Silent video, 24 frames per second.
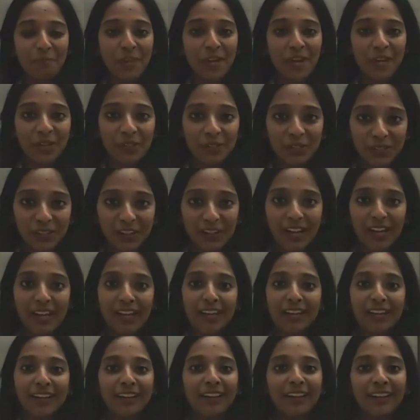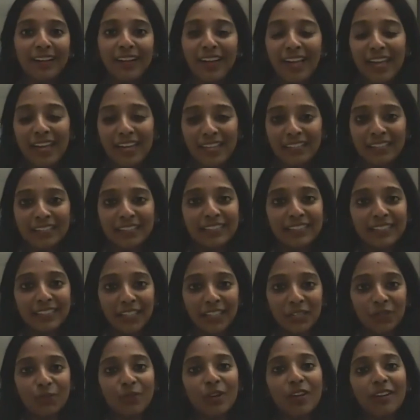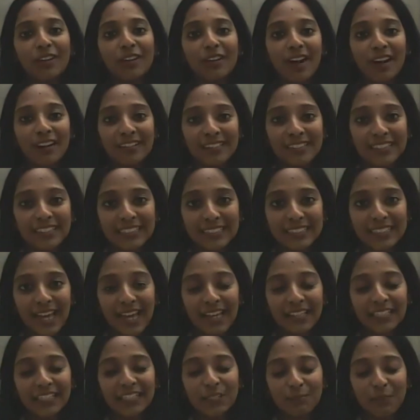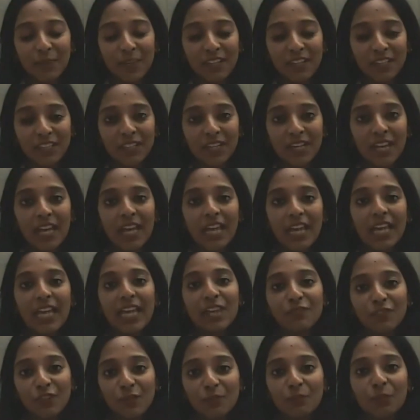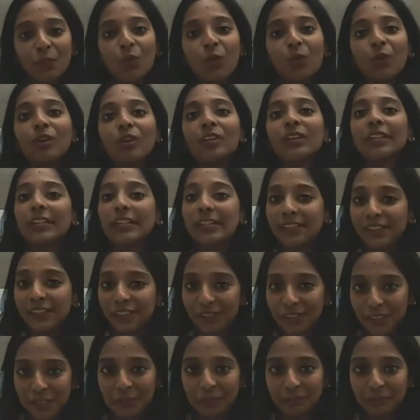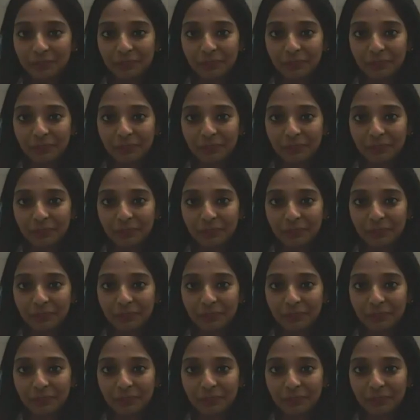better, and hence you can understand speech even more clearer.